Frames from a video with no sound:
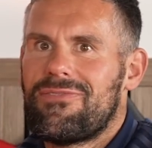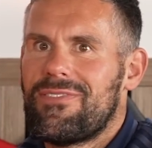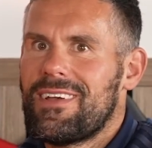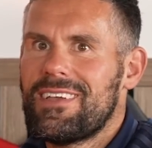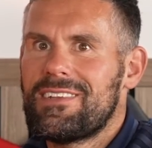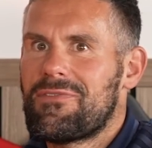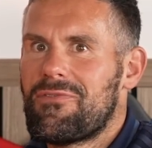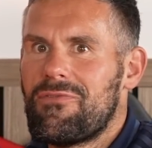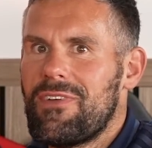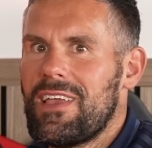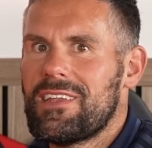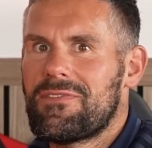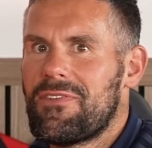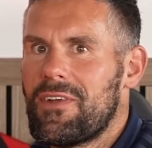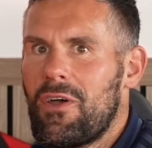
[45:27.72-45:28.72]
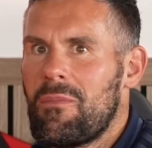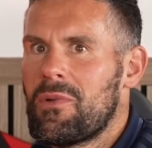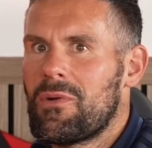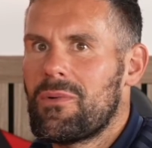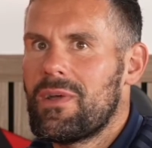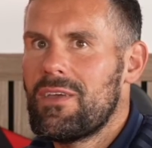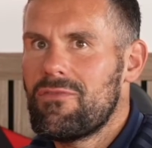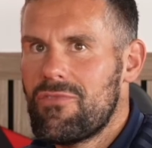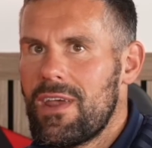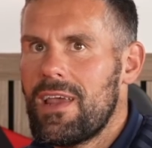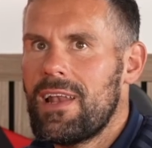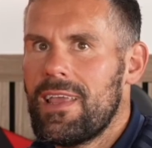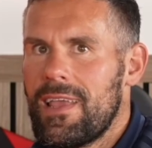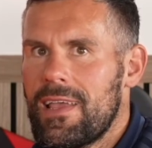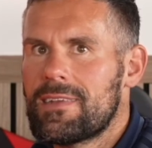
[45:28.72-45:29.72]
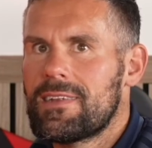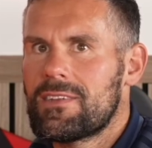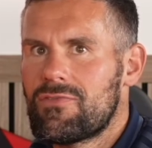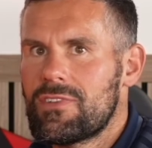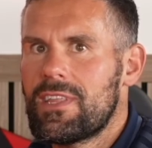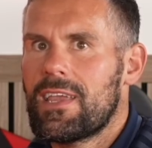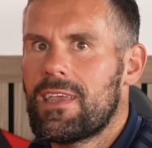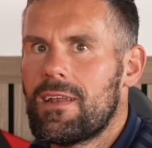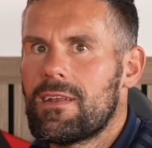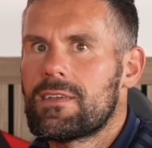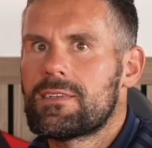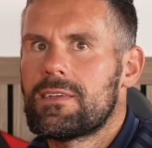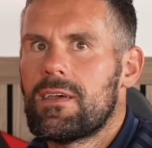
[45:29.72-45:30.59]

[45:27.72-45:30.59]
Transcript: it's phenomenal. It really is. It's ridiculous.